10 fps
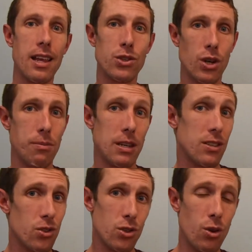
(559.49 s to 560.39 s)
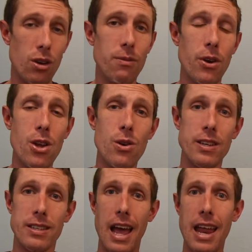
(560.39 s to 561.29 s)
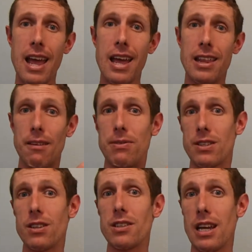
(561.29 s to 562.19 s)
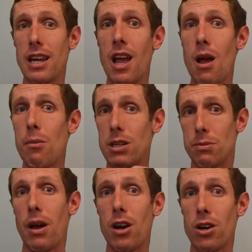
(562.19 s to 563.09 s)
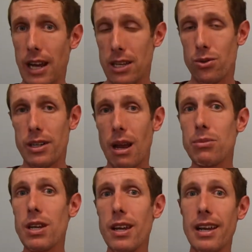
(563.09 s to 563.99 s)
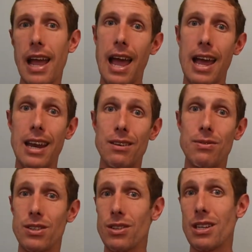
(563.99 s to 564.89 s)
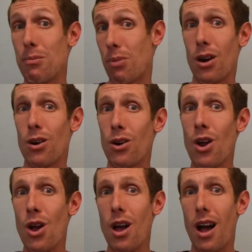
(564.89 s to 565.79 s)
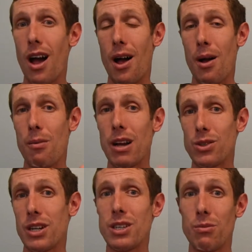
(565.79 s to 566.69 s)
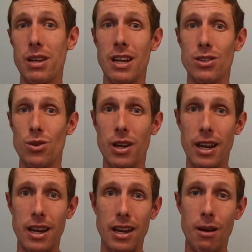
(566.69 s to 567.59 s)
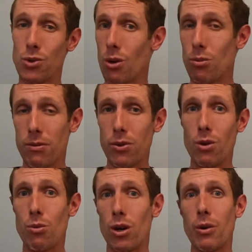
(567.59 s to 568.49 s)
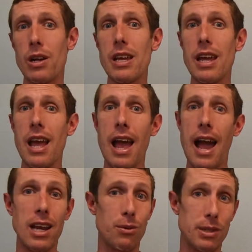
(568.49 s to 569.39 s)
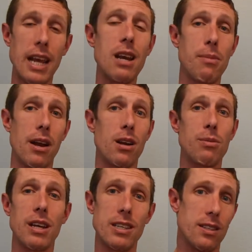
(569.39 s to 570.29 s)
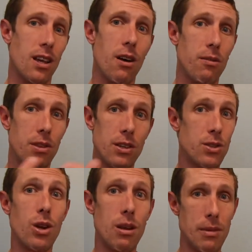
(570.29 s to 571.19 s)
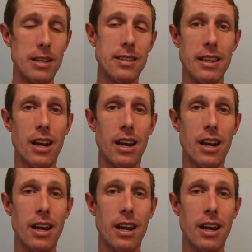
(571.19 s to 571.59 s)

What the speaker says: drink mixes are so good for you, is that they facilitate much better gastric emptying and facilitate better hydration, because you can absorb more fluid more quickly and you retain it better because of the sodium that's in